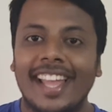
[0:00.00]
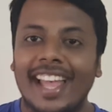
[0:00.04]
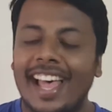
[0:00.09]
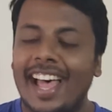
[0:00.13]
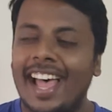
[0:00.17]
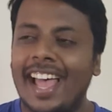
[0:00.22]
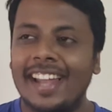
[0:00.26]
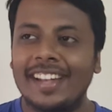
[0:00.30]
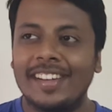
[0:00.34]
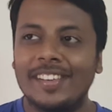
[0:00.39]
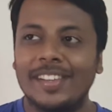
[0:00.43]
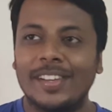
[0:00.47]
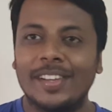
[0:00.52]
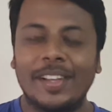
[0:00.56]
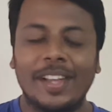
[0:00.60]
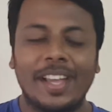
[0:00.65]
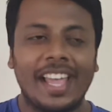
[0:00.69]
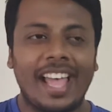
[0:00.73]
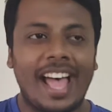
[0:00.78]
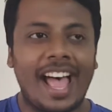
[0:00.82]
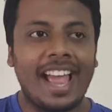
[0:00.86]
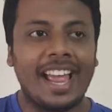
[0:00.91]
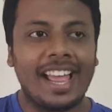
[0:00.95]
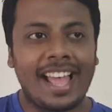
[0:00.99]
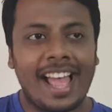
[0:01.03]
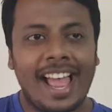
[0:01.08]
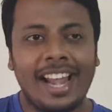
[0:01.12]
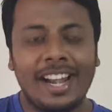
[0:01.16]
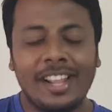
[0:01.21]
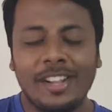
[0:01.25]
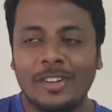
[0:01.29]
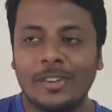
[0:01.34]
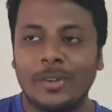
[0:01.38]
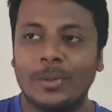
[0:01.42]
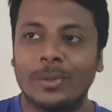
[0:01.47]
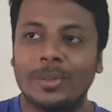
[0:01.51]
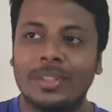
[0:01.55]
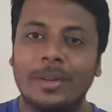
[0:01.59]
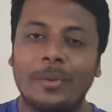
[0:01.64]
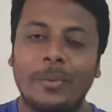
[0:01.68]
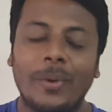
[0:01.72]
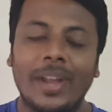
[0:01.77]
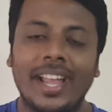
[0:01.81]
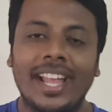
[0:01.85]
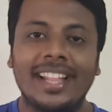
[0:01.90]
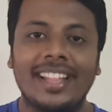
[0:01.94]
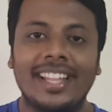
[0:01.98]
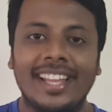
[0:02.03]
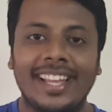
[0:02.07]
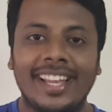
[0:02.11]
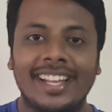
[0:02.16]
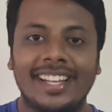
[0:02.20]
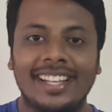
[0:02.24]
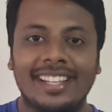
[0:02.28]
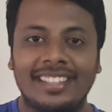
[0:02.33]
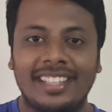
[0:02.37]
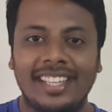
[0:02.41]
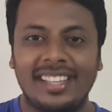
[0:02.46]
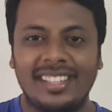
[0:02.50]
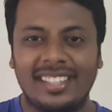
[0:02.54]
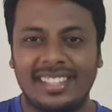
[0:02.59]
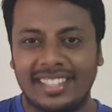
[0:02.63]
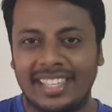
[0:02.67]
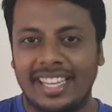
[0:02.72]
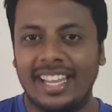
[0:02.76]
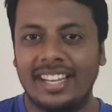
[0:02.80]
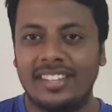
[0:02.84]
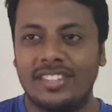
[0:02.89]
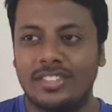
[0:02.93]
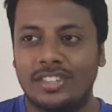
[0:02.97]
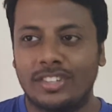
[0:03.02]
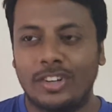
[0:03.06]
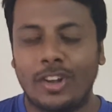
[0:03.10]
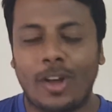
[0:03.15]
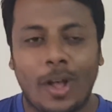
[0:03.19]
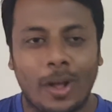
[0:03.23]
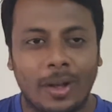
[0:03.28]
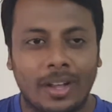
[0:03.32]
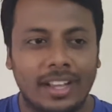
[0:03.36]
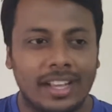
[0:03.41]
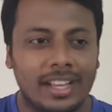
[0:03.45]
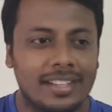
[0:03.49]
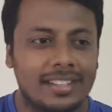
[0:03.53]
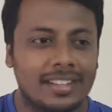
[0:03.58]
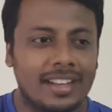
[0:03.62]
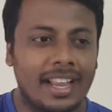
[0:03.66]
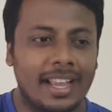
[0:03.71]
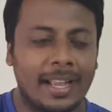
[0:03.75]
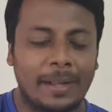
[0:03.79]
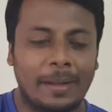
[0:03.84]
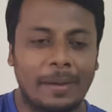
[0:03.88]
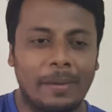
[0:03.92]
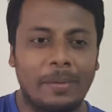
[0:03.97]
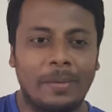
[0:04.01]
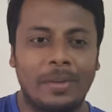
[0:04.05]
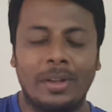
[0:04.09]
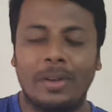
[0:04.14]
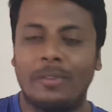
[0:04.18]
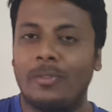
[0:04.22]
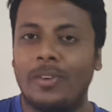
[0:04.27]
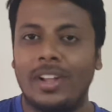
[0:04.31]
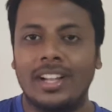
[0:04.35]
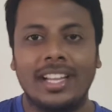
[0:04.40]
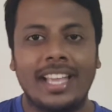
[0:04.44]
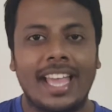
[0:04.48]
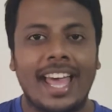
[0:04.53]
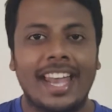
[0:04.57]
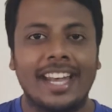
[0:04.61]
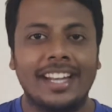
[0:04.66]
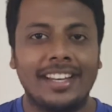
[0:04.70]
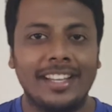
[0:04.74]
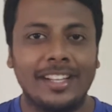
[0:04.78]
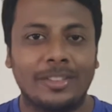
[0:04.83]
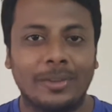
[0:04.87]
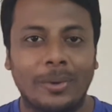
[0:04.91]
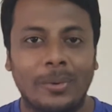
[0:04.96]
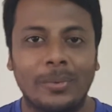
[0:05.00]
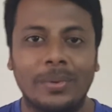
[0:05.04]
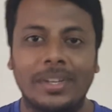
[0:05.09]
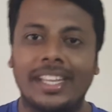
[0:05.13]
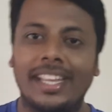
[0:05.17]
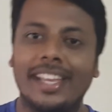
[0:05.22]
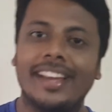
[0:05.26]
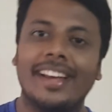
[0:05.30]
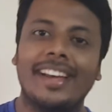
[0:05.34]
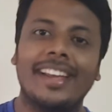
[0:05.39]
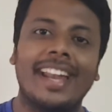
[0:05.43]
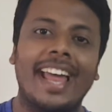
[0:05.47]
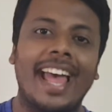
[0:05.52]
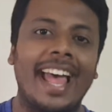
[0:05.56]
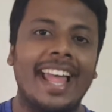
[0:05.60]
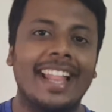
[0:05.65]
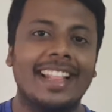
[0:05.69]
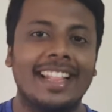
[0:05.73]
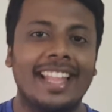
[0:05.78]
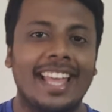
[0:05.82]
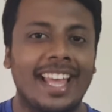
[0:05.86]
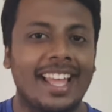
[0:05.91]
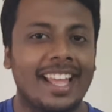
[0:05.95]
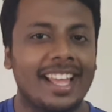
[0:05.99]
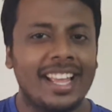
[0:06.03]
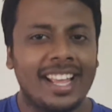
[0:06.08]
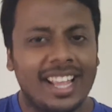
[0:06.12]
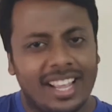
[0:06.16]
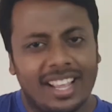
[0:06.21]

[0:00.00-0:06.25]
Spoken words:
And I don't know, the way these kids talk, it's like vulgarity thrown here and there.